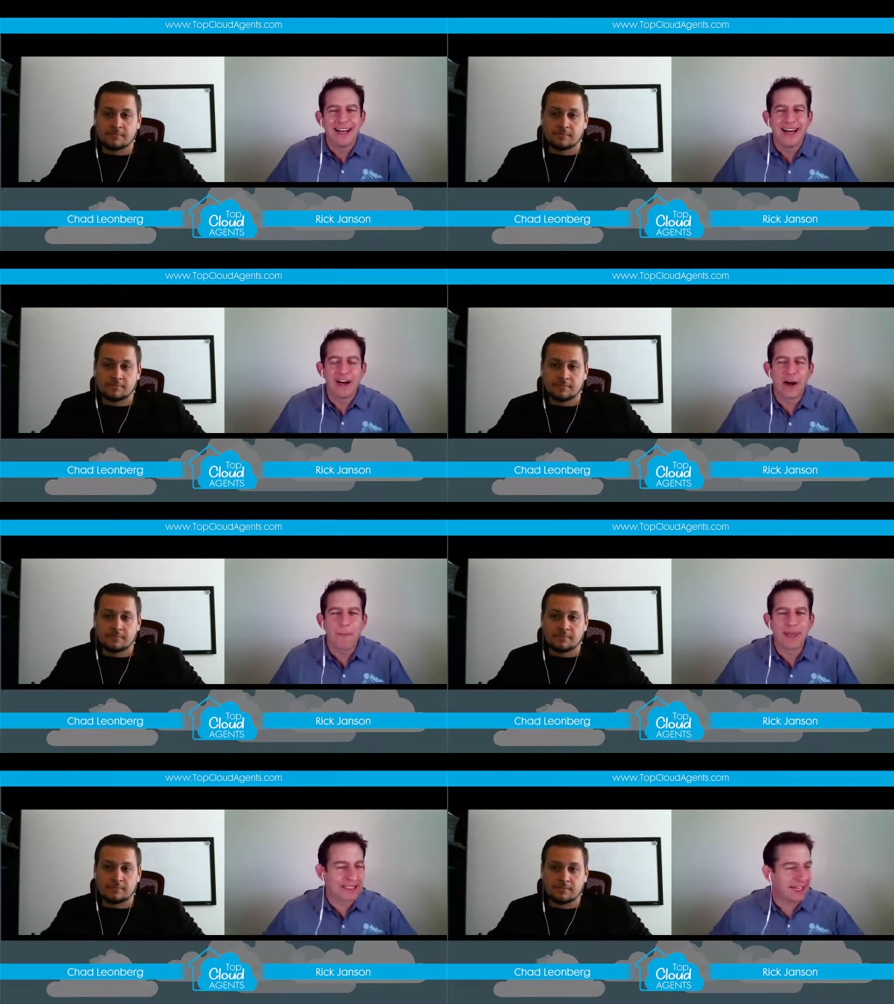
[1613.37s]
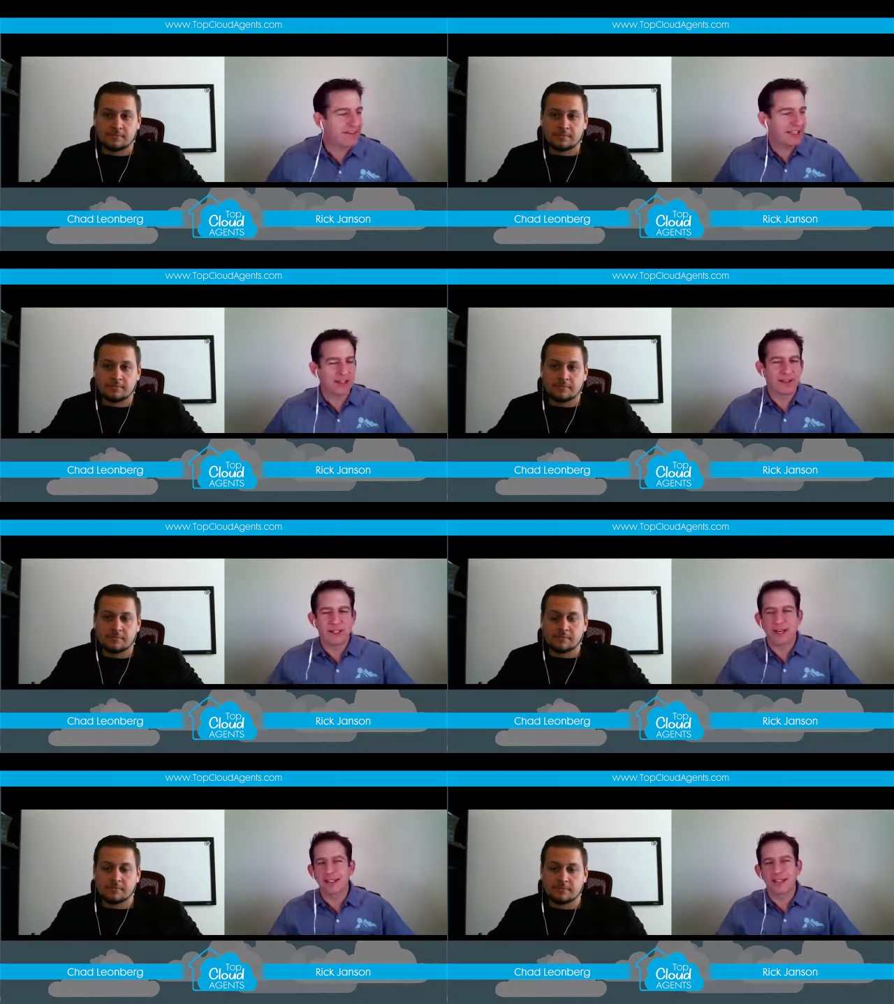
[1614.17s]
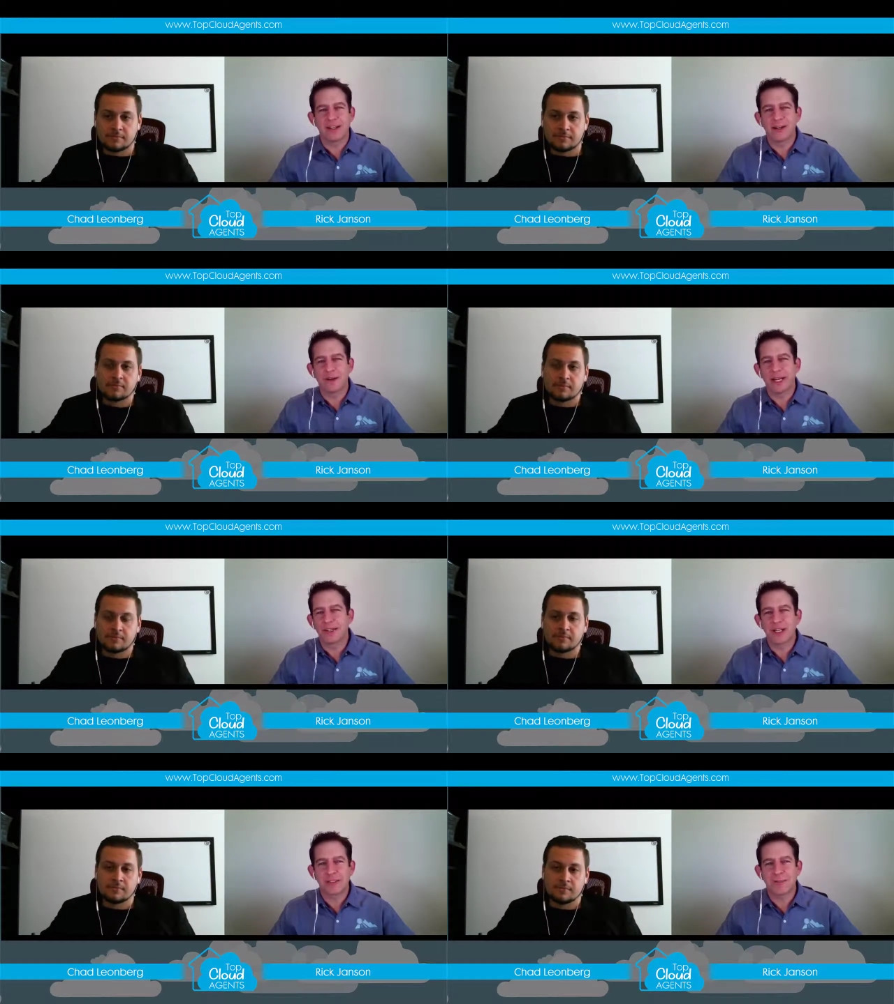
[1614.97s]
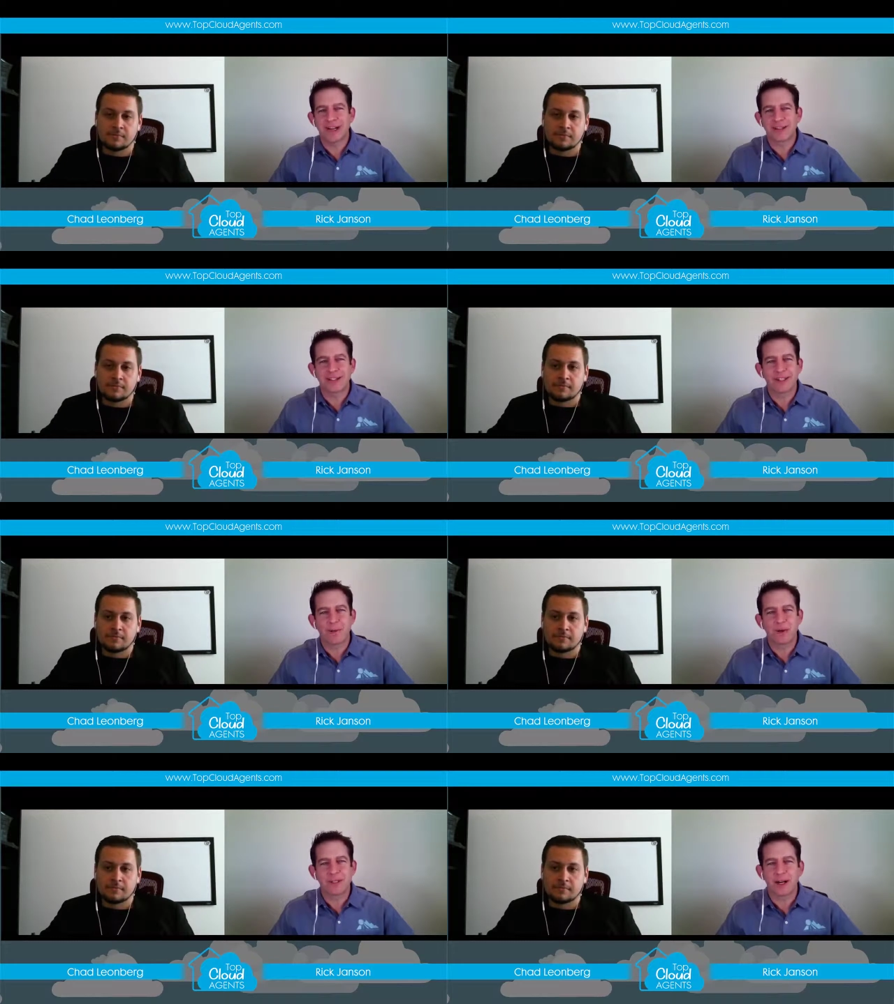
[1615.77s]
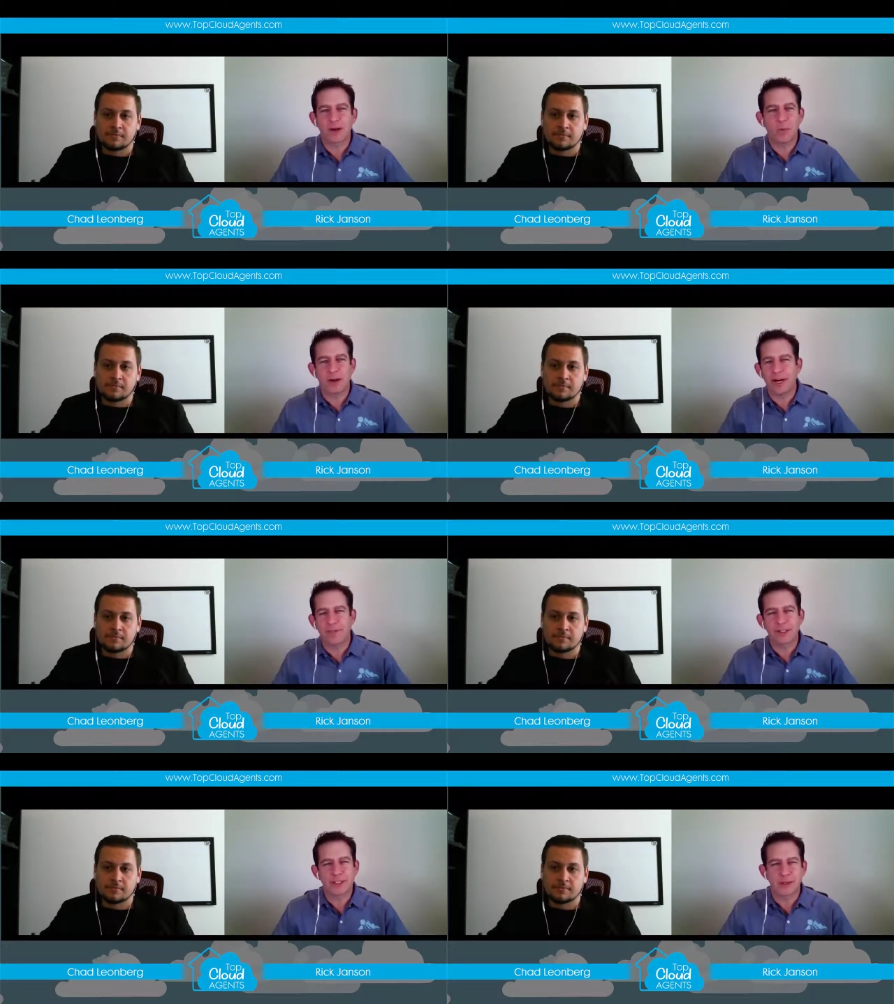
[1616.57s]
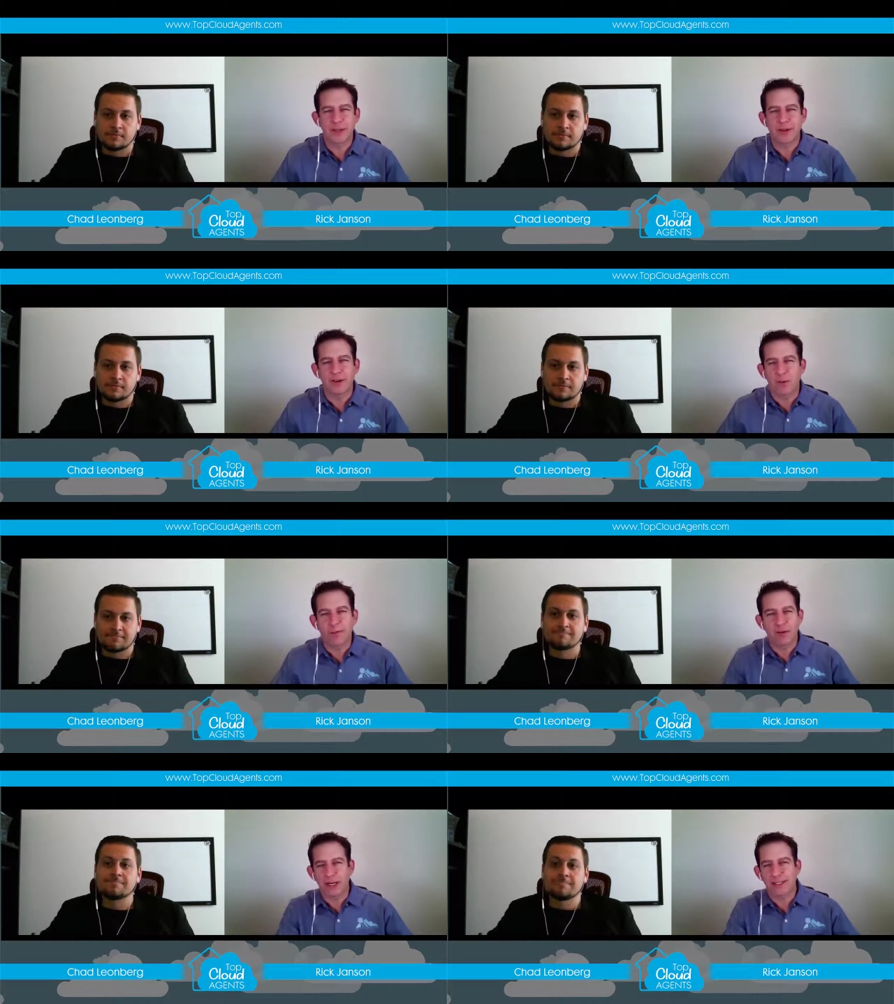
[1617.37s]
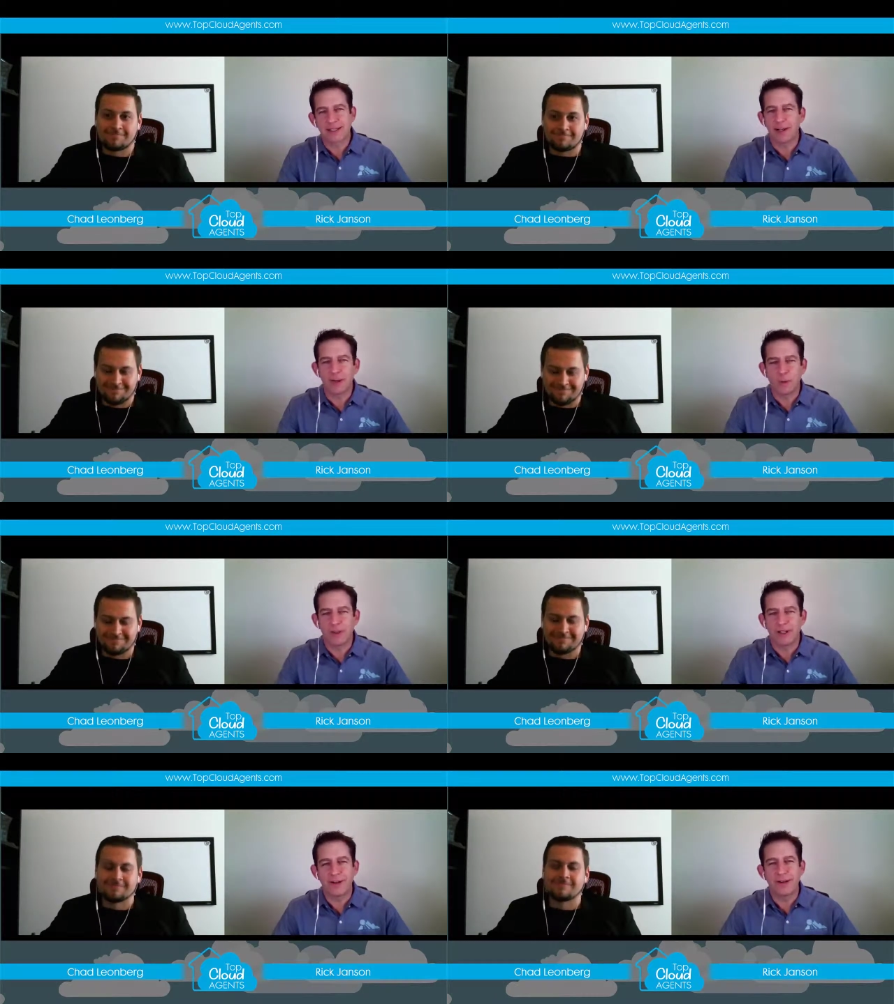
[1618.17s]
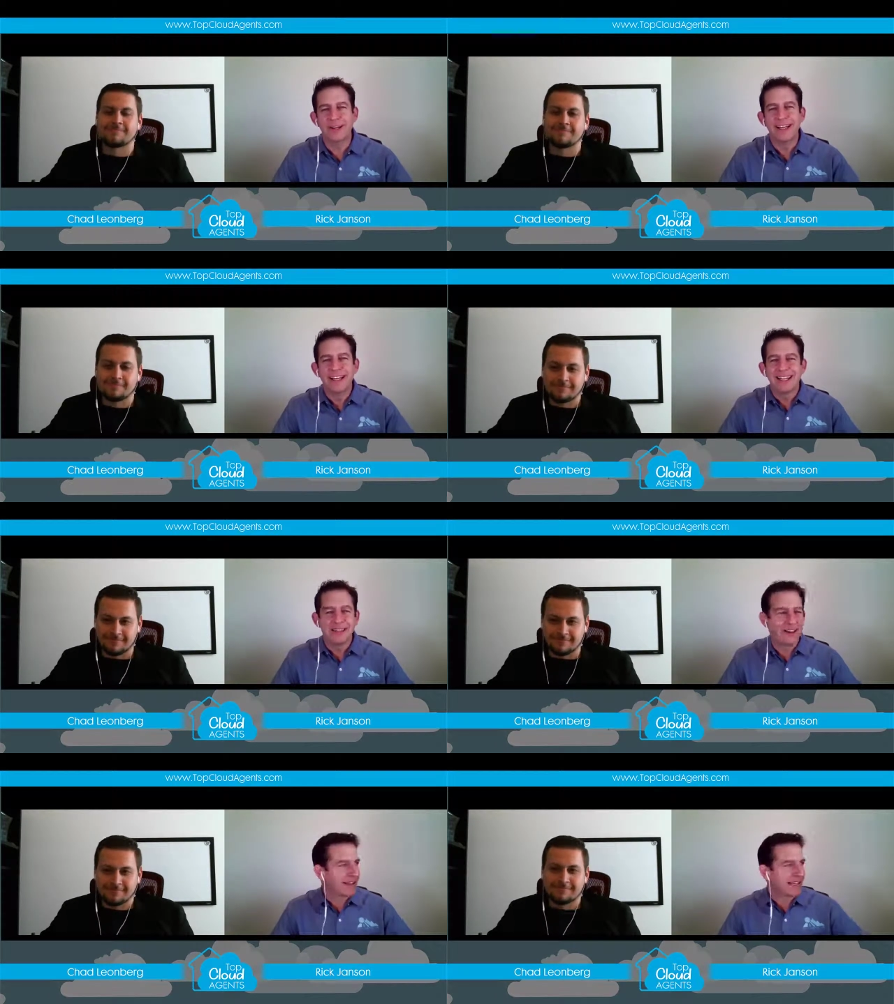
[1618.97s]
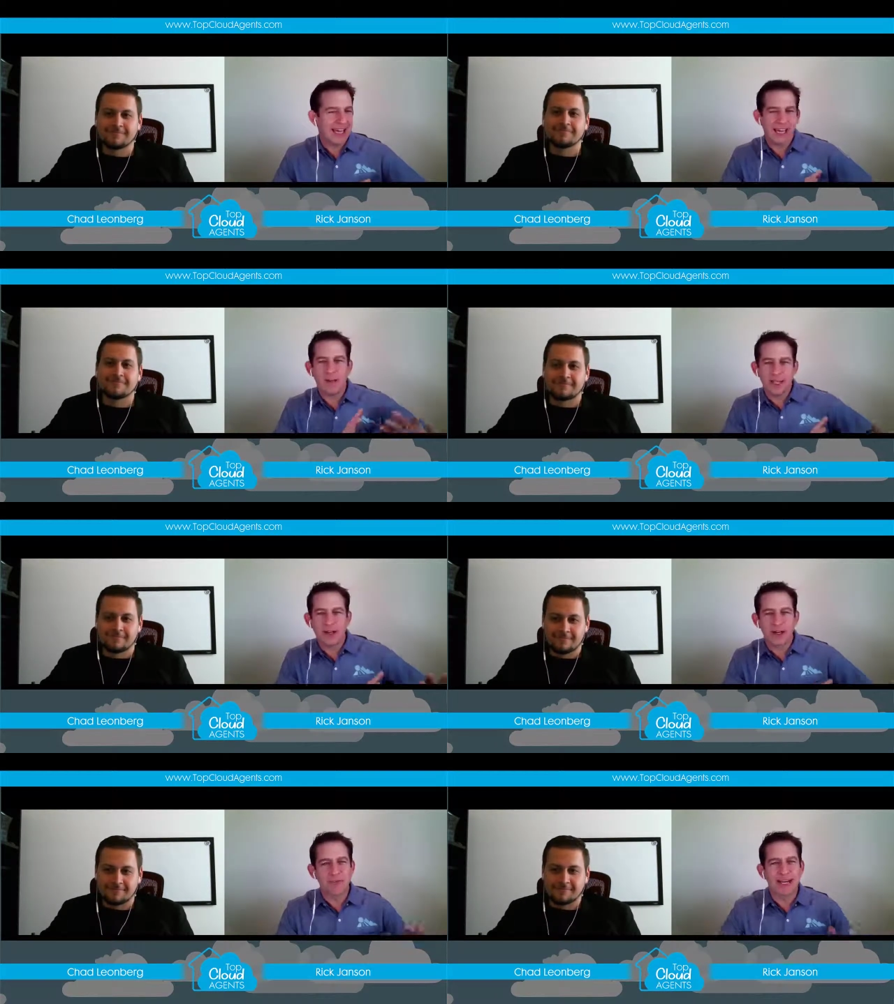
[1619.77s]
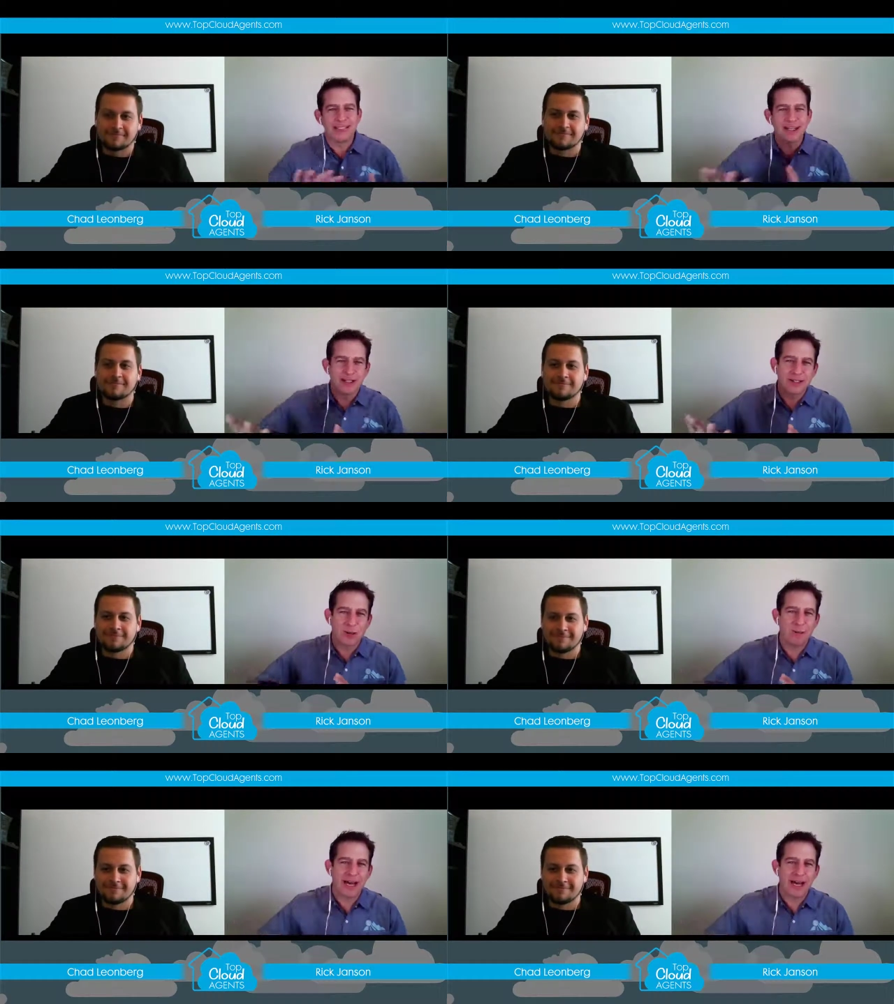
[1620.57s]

Speaker 1: Uh, because I've, you, you, talk to other franchise models and they won't talk one office to another, one market center to one, or they're like, "Hey, wait, you're in my territory.